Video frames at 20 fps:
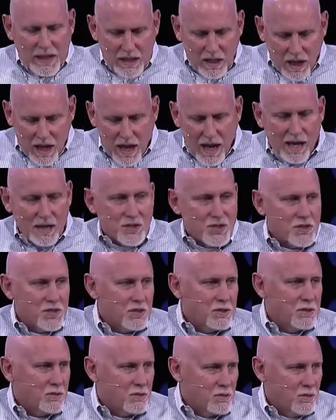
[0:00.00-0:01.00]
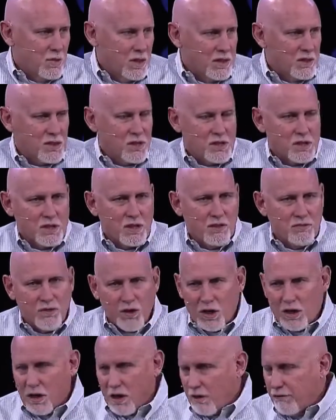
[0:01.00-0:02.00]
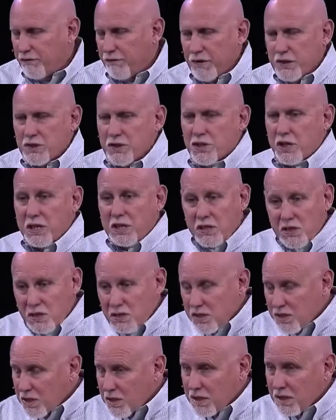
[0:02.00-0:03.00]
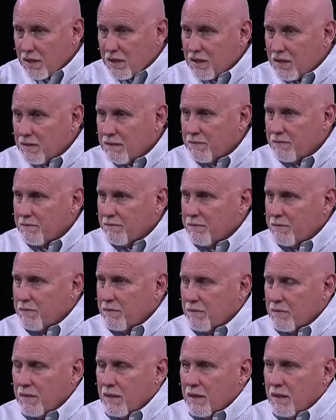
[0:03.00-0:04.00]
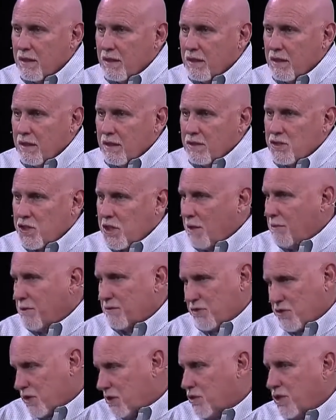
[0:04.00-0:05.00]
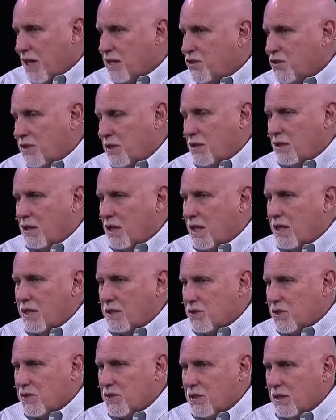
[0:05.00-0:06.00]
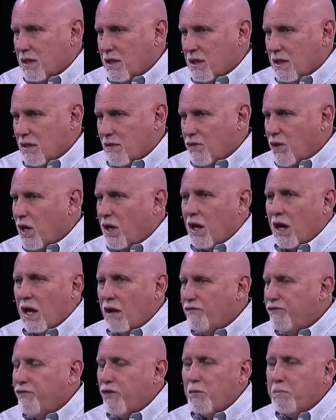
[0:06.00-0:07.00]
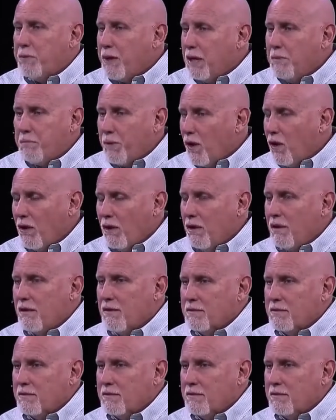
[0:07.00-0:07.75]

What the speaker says: they lost was their love for Jesus. Some have suggested that it's their love for people.